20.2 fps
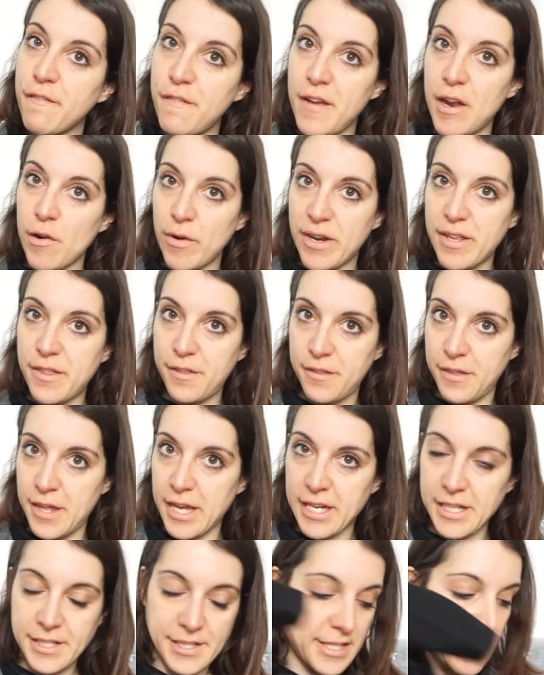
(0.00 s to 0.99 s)
very
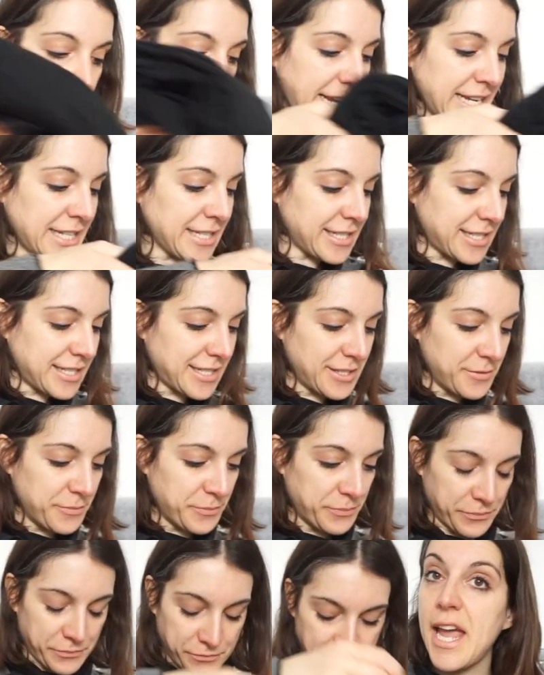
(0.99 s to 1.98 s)
thick tights,
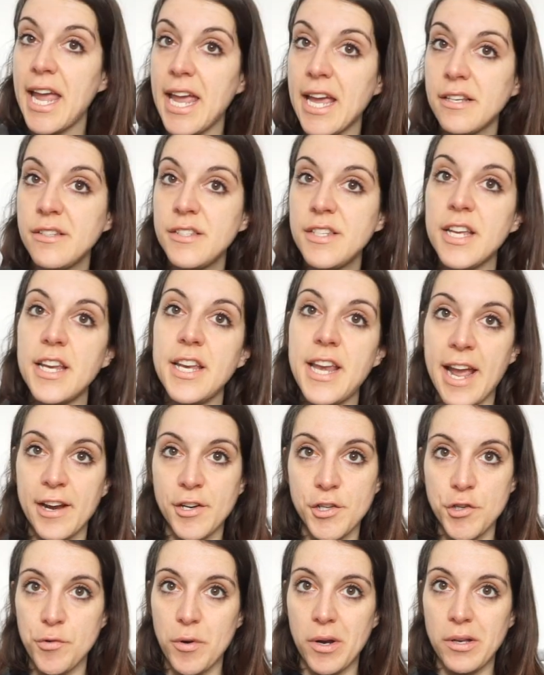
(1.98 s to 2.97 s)
and an
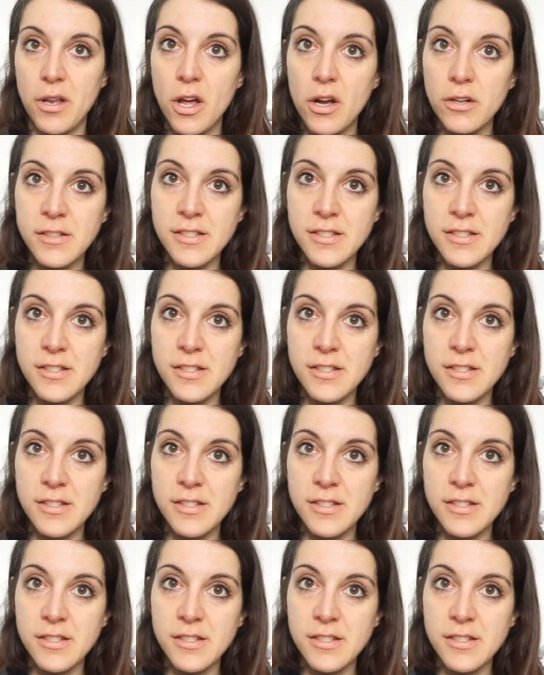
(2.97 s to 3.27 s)
extra long